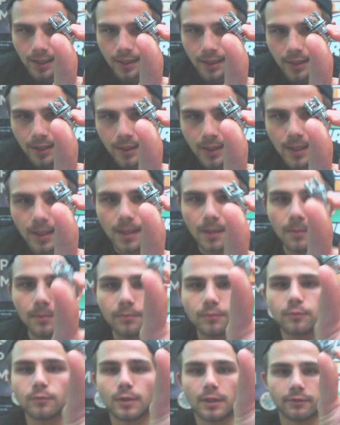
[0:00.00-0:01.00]

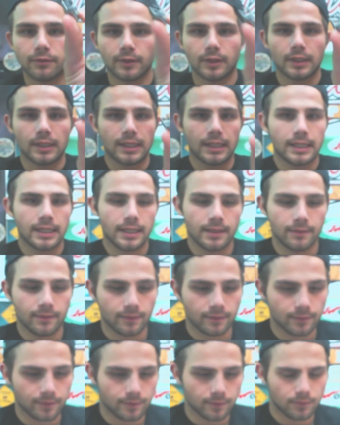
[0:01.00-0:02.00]
Um, roughly,
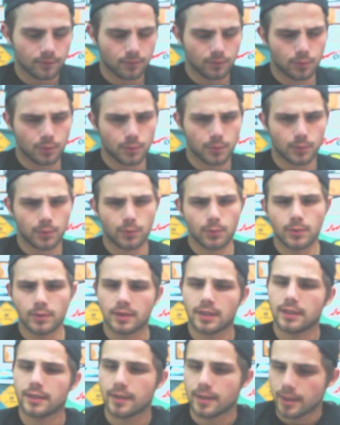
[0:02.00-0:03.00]

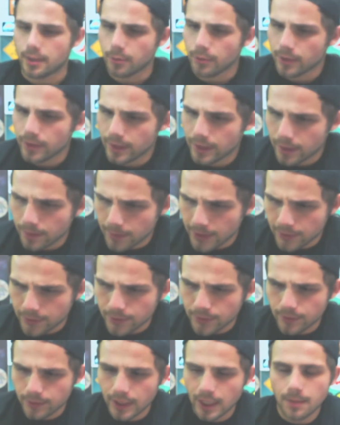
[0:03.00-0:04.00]
let's see, what did it come out
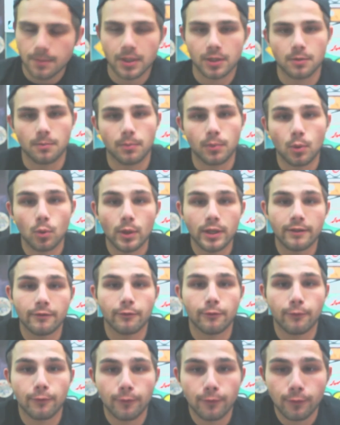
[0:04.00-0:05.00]
to? It came out to
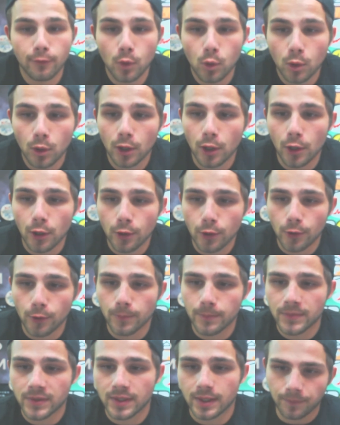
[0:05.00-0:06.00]
0.4
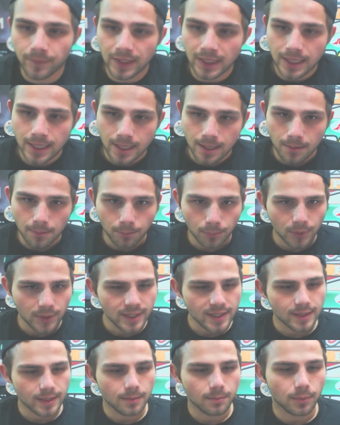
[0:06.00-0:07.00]
ohms
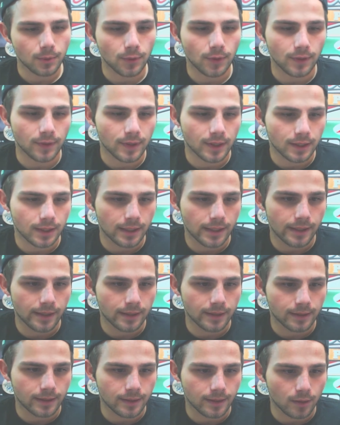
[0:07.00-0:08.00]
pretty simple.
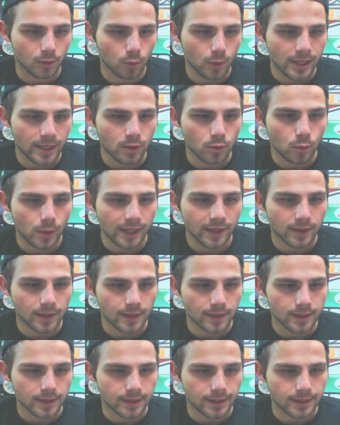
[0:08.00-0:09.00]
The the way to wick
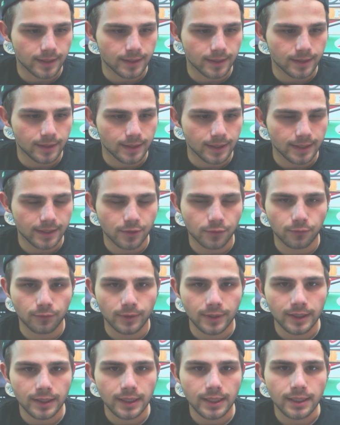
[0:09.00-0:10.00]
this is it's
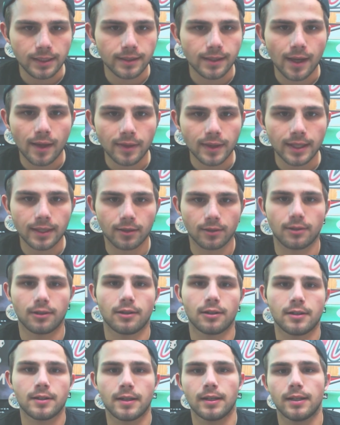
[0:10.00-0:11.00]
really not that
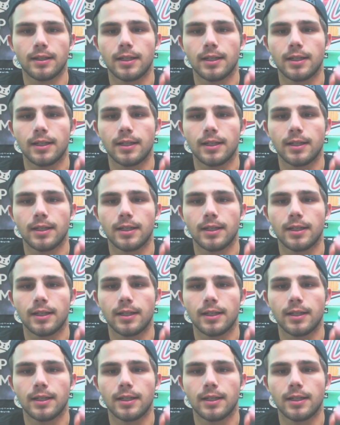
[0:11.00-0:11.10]
hard.